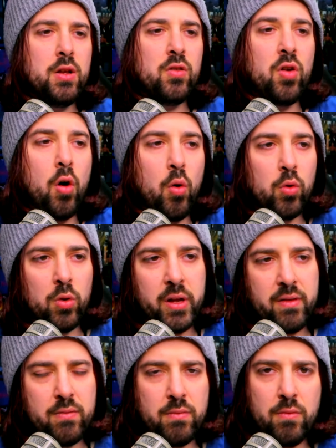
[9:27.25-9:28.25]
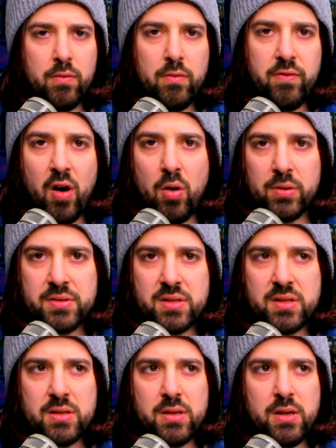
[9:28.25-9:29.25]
totally false.